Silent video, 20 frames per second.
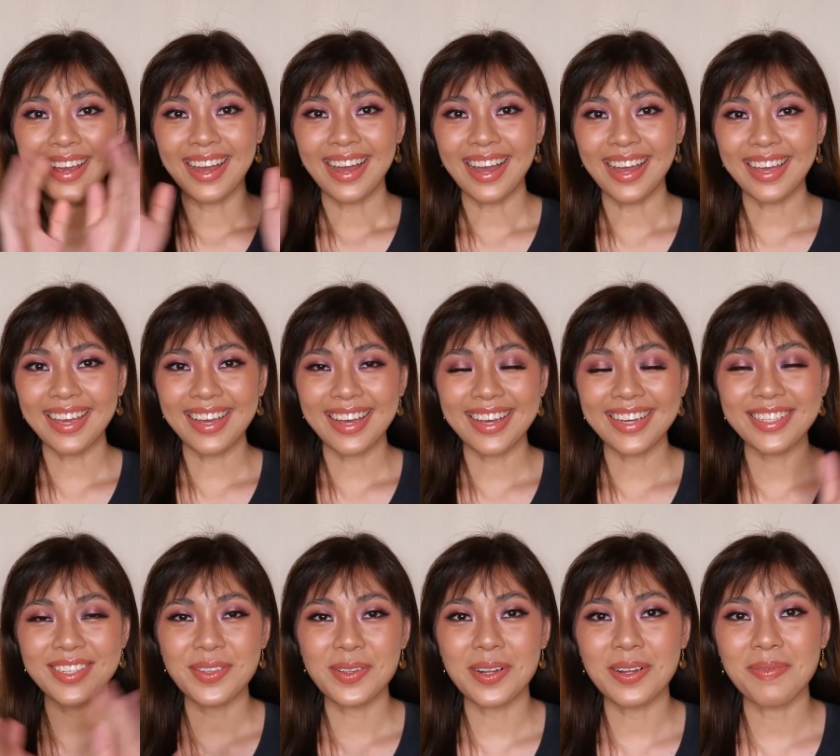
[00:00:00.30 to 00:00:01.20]
Hi
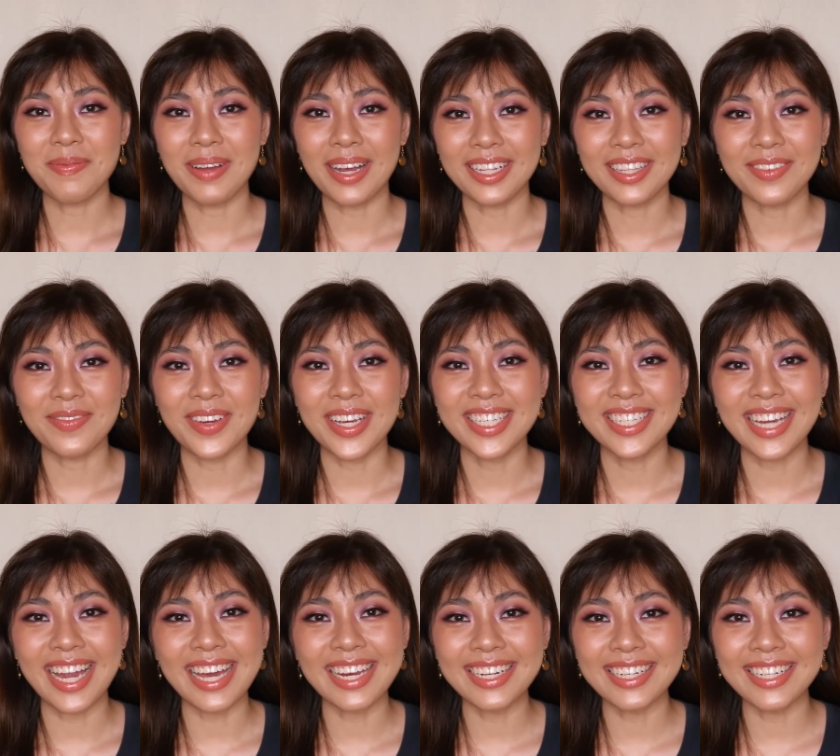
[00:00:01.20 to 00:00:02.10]
guys, welcome back to my
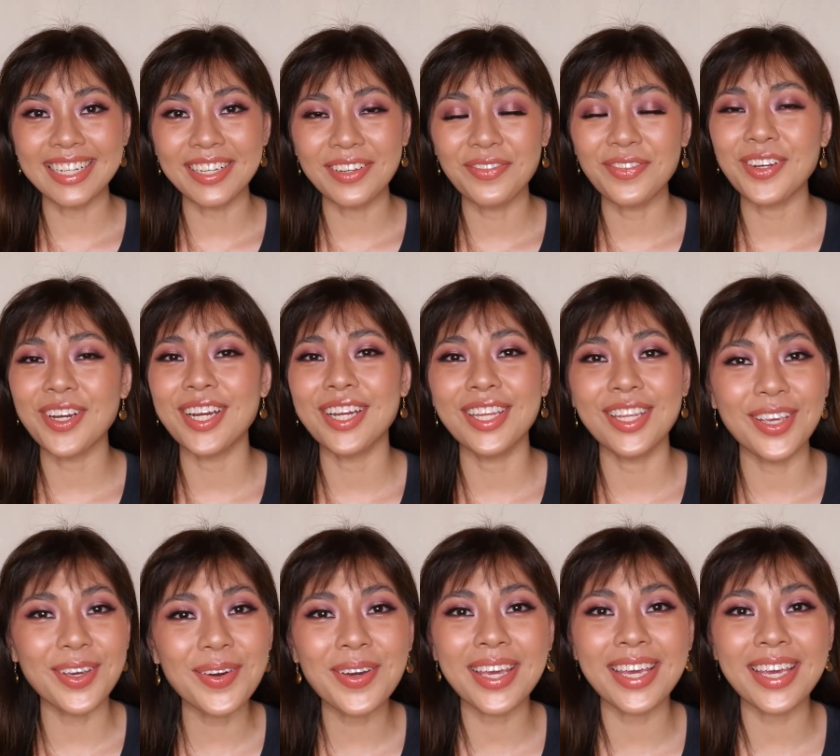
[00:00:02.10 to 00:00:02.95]
channel. If you're new